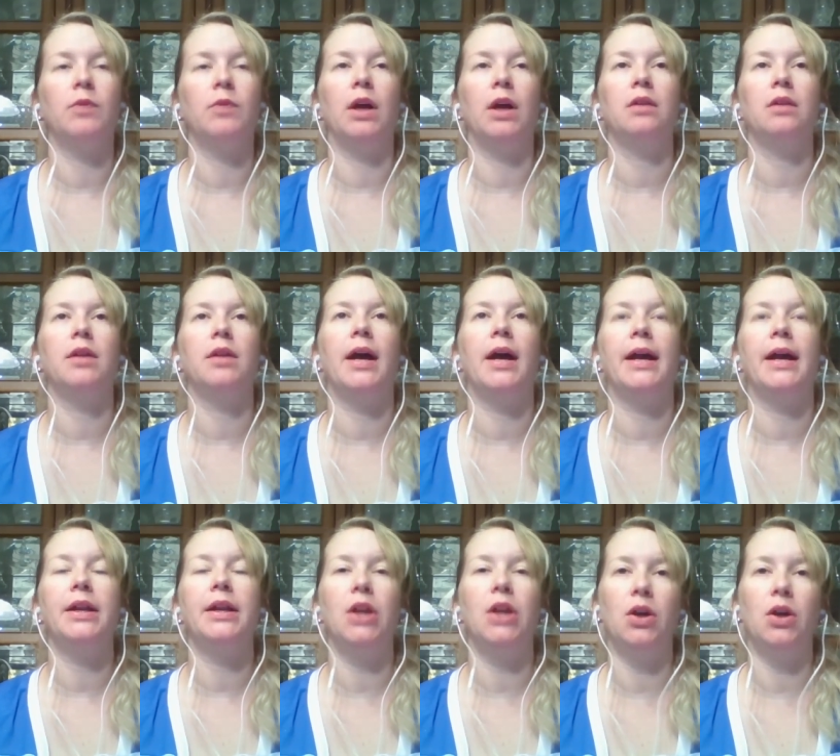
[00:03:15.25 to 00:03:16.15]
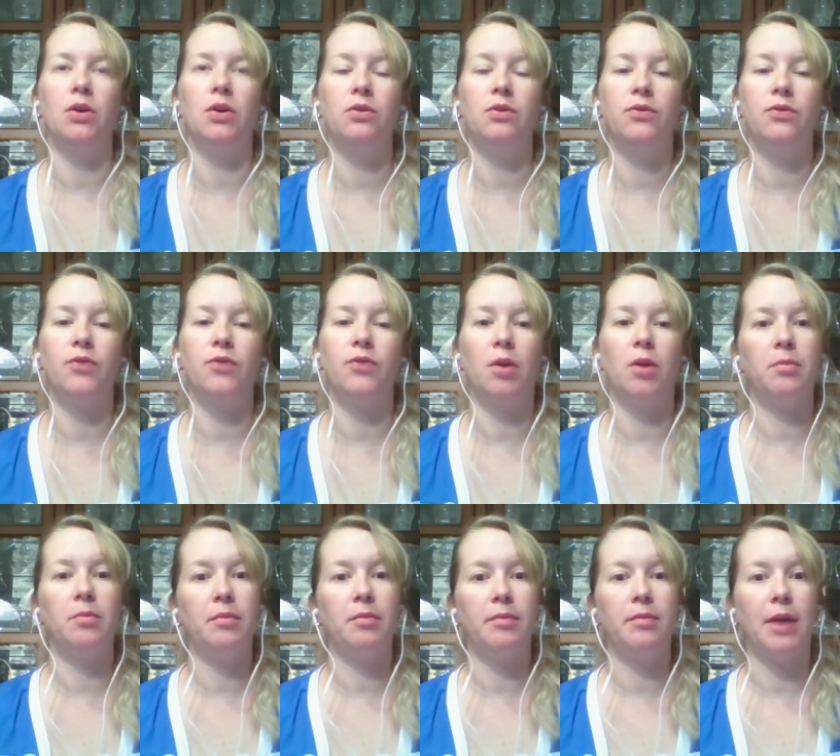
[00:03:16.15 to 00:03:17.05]
Well, I know
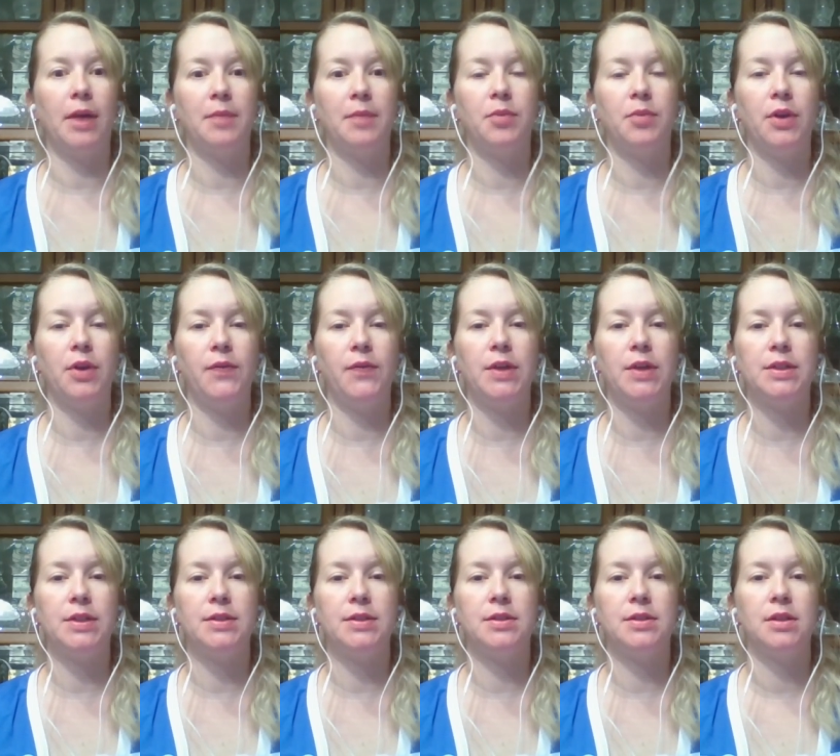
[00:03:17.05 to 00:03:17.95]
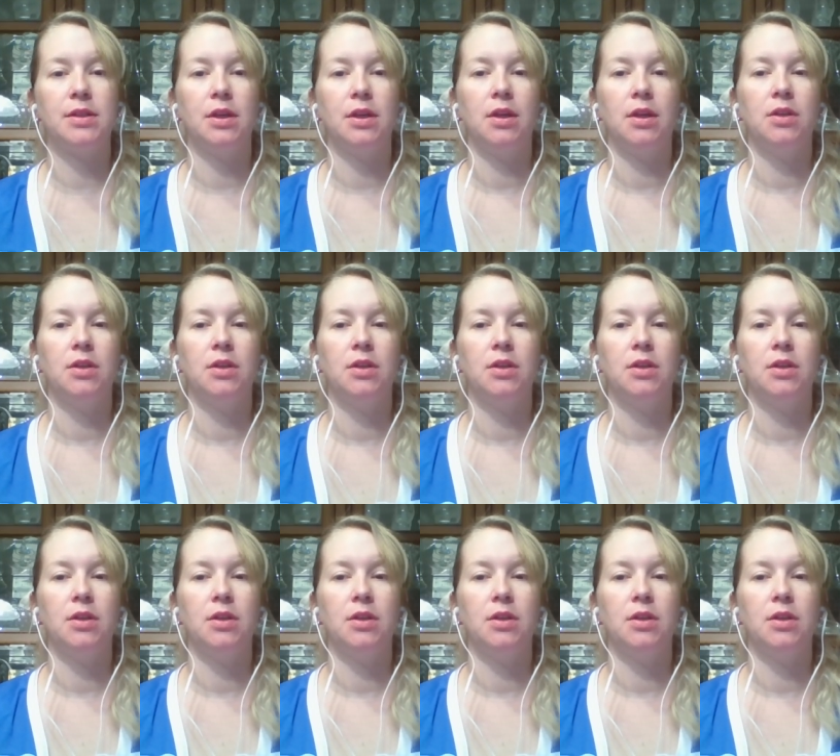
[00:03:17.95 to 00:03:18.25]
from my previous